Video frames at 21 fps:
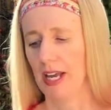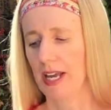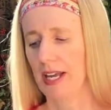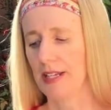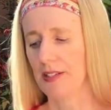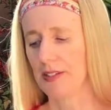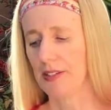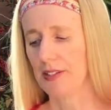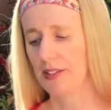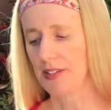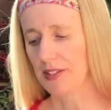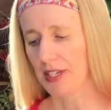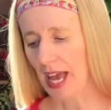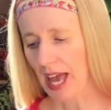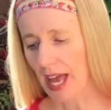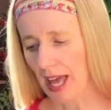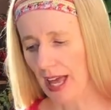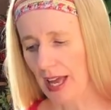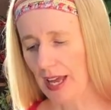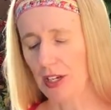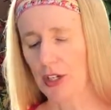
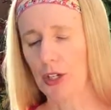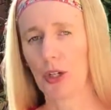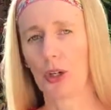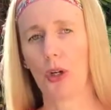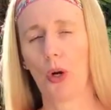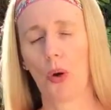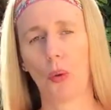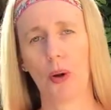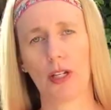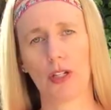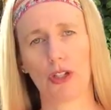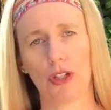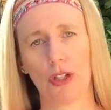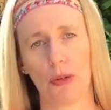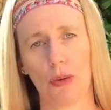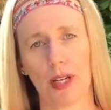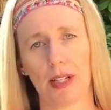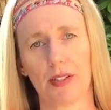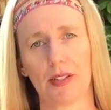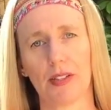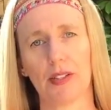Instead, you're going
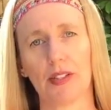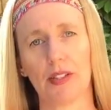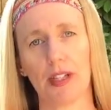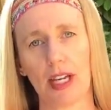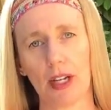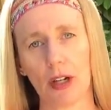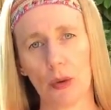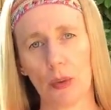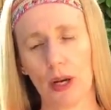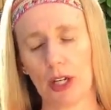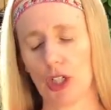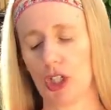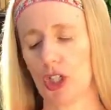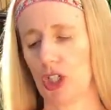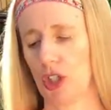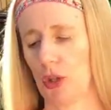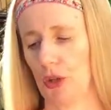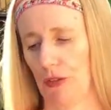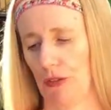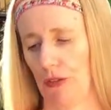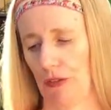to
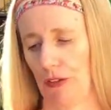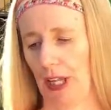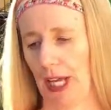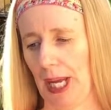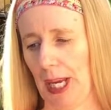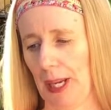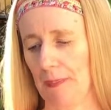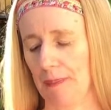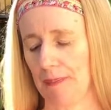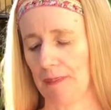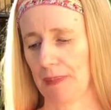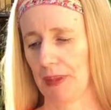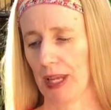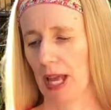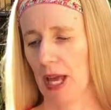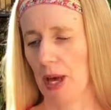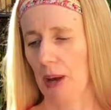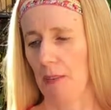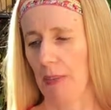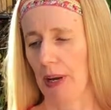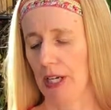extinguish your flame
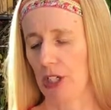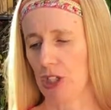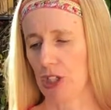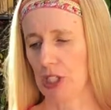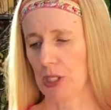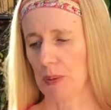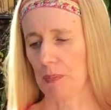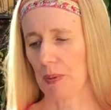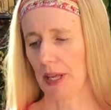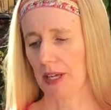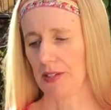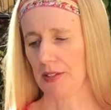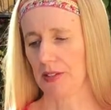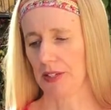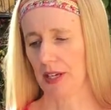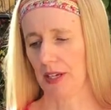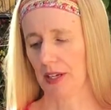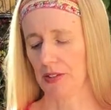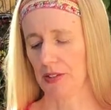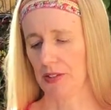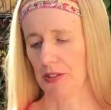by just
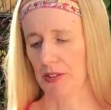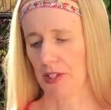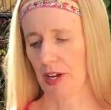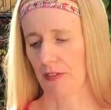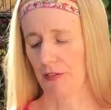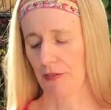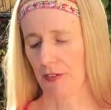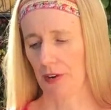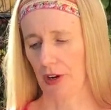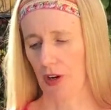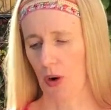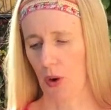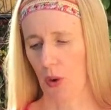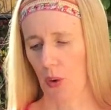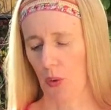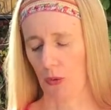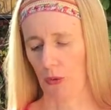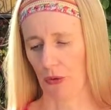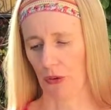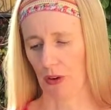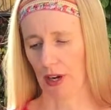placing a snuffer
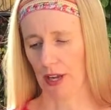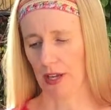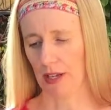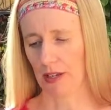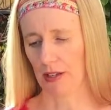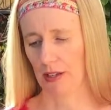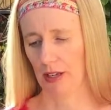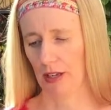over it,